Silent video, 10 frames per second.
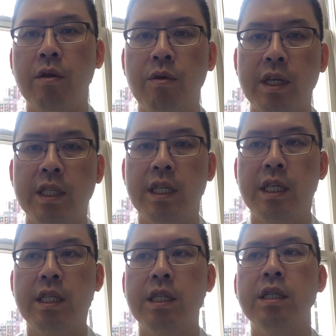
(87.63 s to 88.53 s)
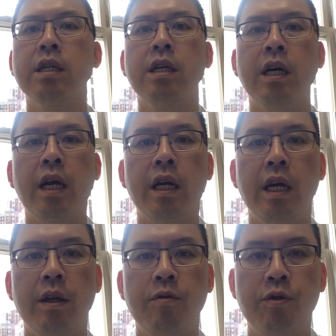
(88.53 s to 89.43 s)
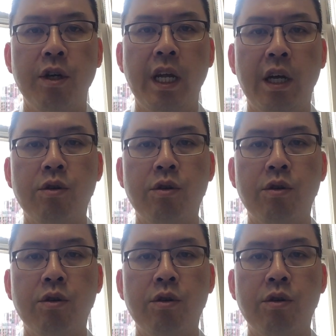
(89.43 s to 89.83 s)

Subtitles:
the residents in foot and